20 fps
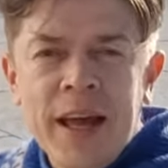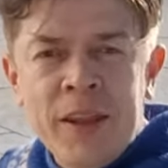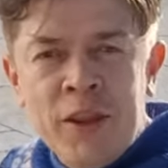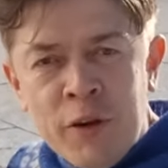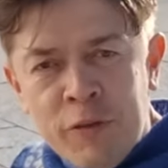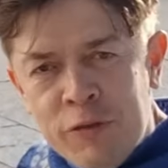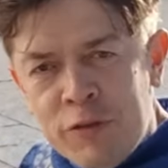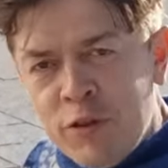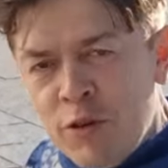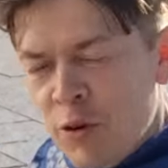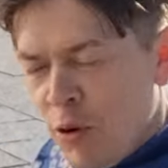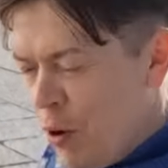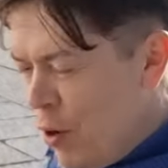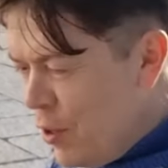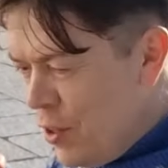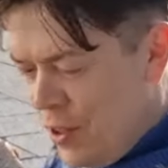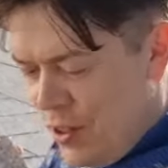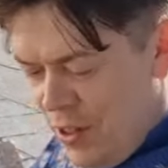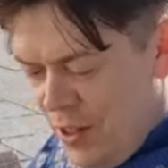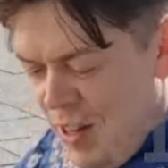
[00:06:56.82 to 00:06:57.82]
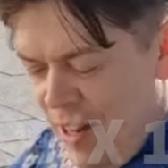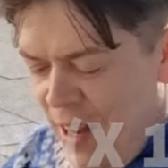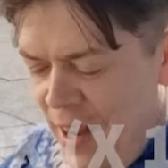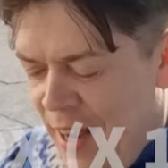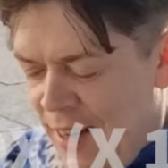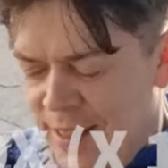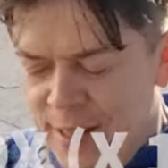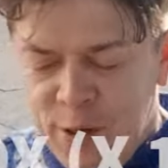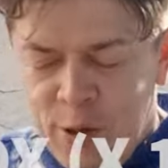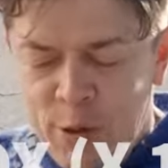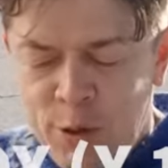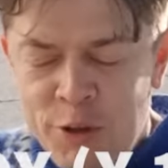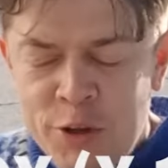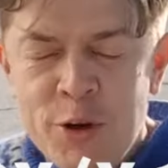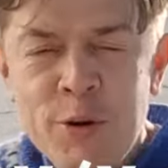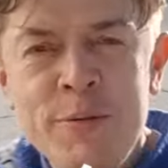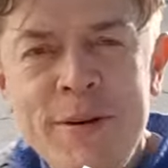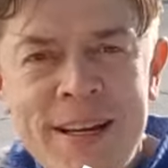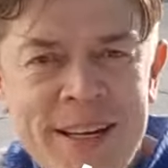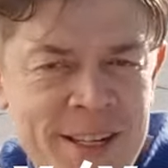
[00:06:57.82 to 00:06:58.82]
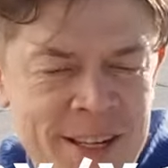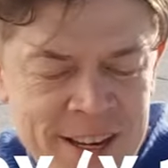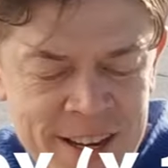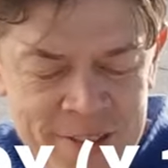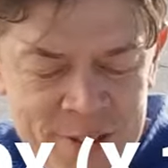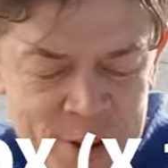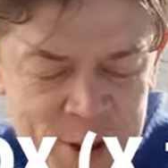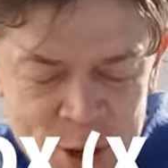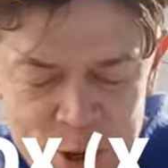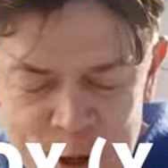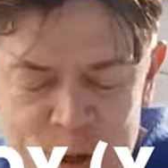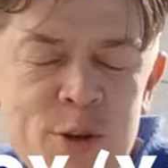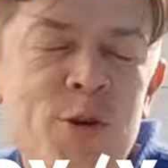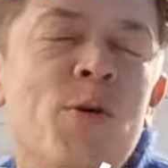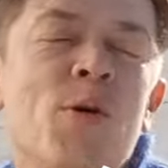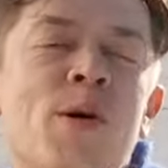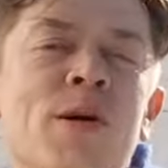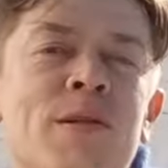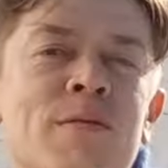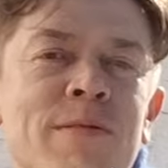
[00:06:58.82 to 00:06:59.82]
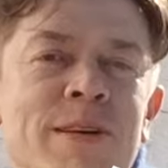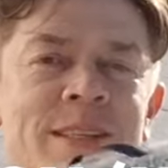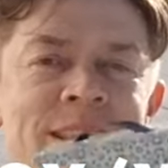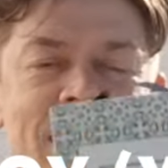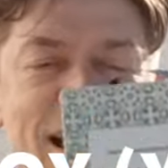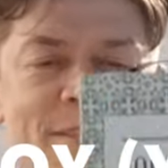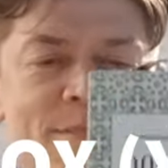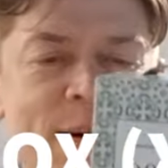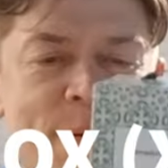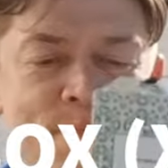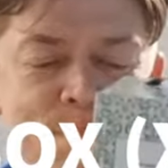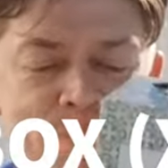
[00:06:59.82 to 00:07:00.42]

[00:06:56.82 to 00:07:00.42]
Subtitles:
And of course, as a good Norwegian, you always have a